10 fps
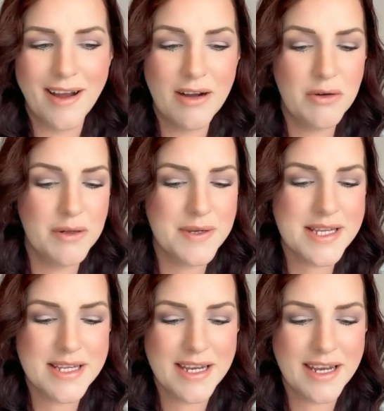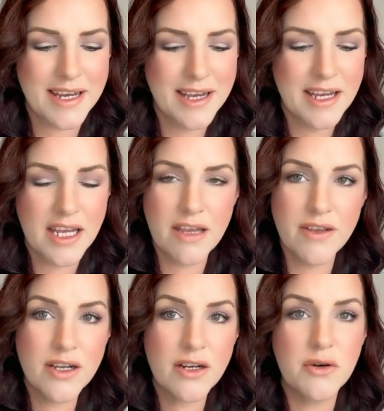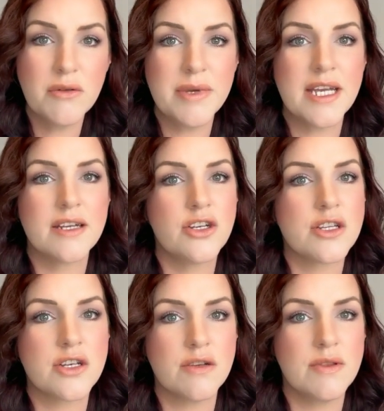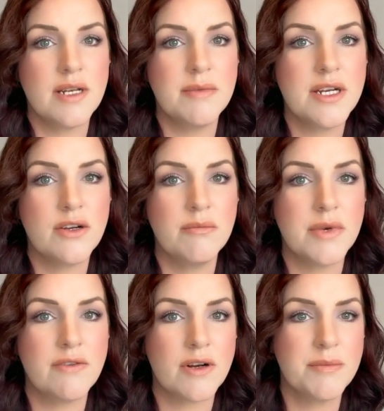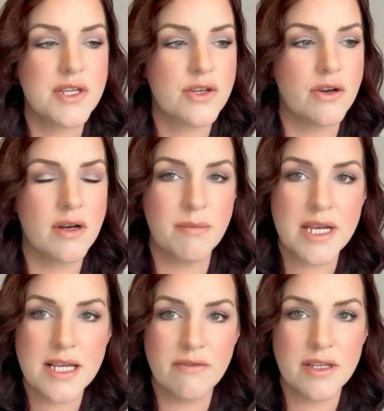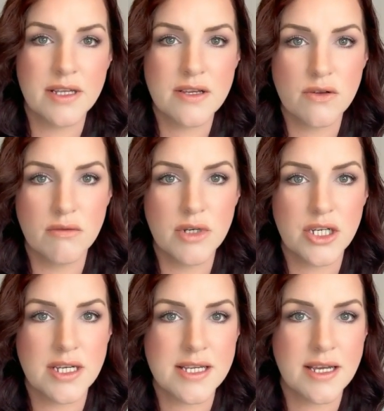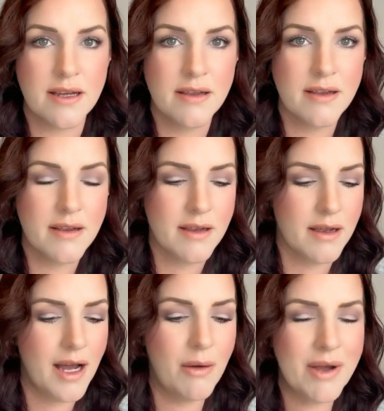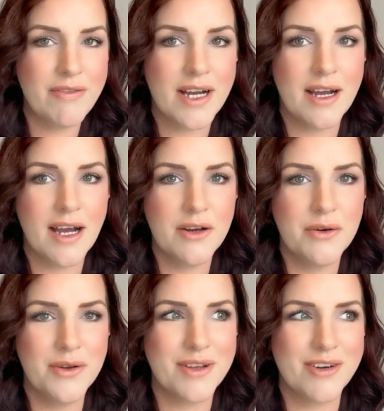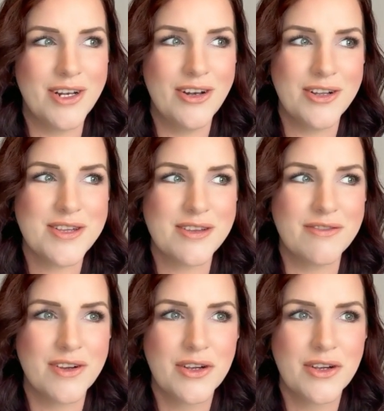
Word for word: I always say, if you're going to go big, just do the limited company from the start. It makes everything so much easier. However, I know there are lots of